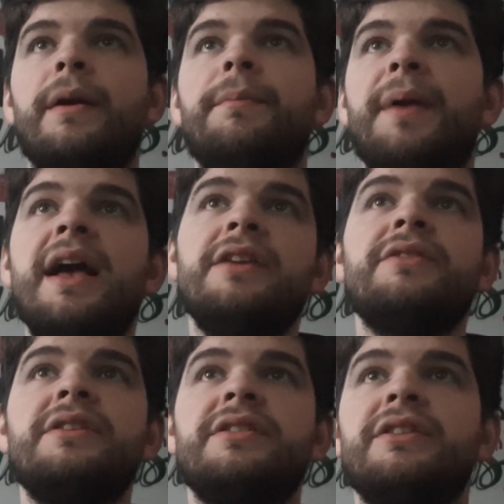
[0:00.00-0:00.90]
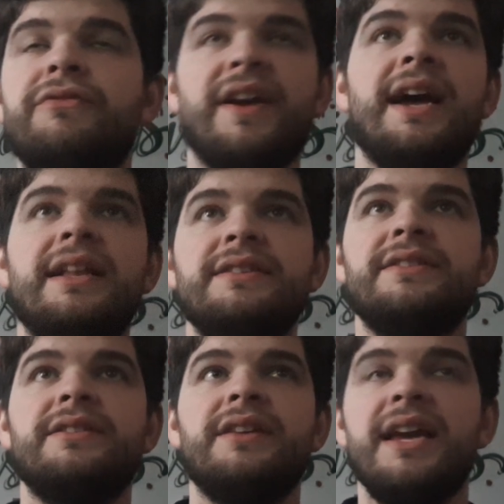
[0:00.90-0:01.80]
pandering to the
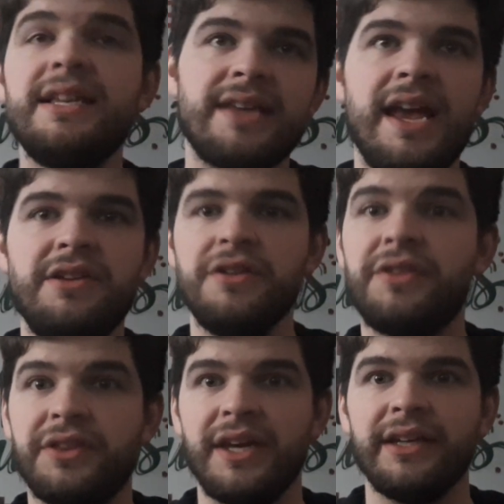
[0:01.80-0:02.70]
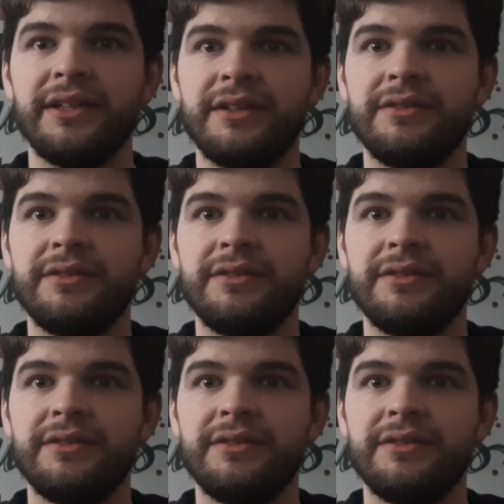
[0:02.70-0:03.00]
fans is a good thing.